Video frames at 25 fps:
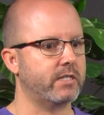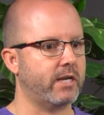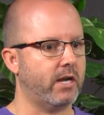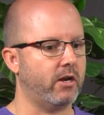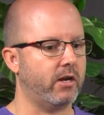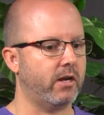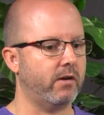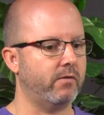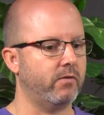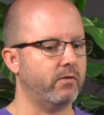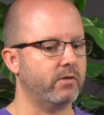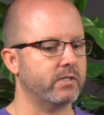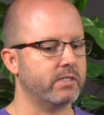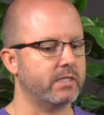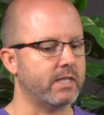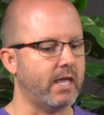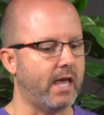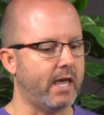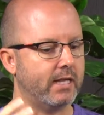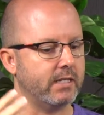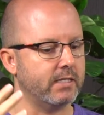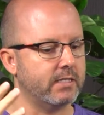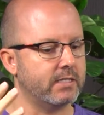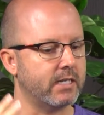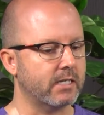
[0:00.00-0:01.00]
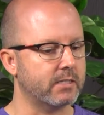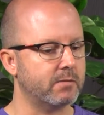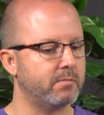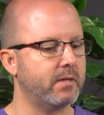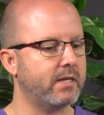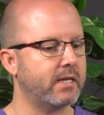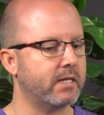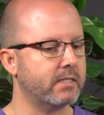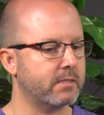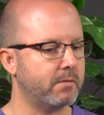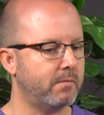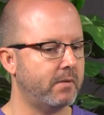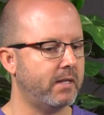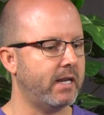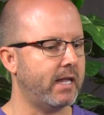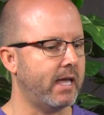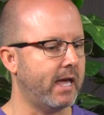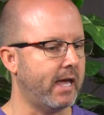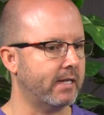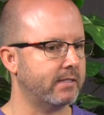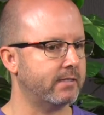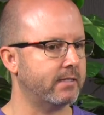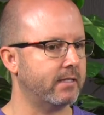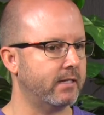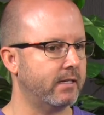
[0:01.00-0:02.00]
caregivers, that just because somebody
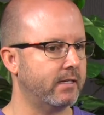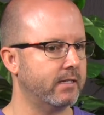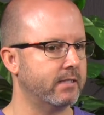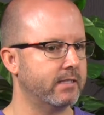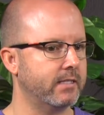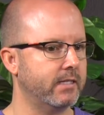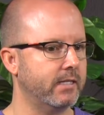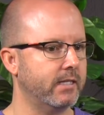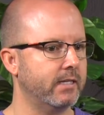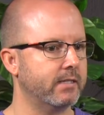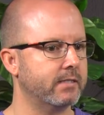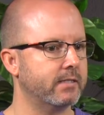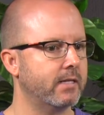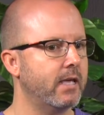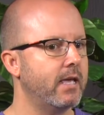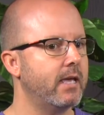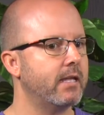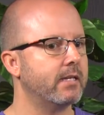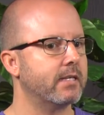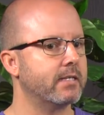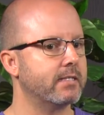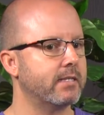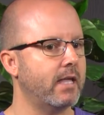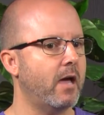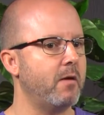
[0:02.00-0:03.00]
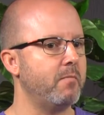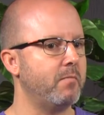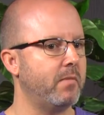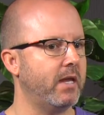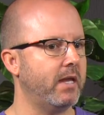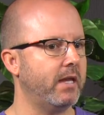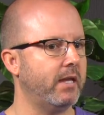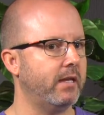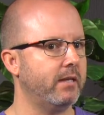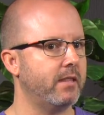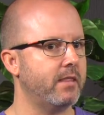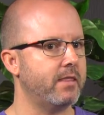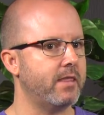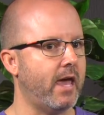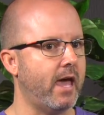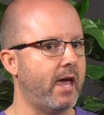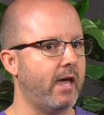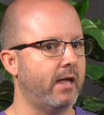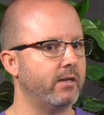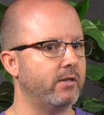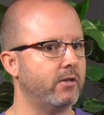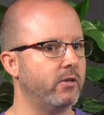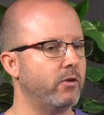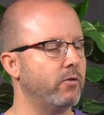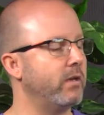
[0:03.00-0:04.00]
has the disease does not mean
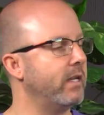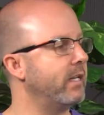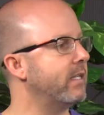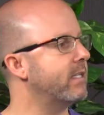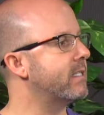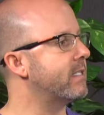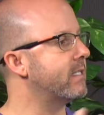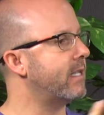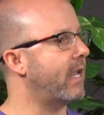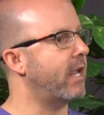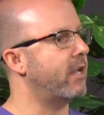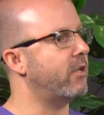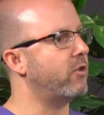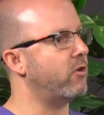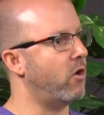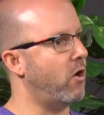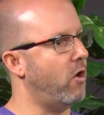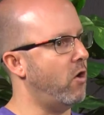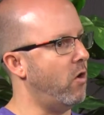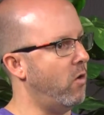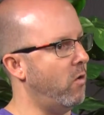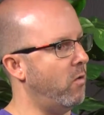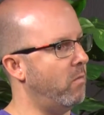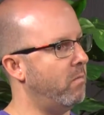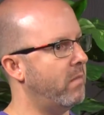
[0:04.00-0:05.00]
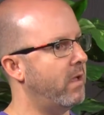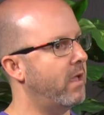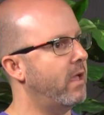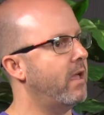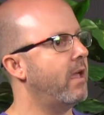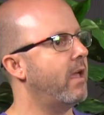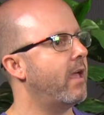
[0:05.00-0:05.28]
that you need to stay in your home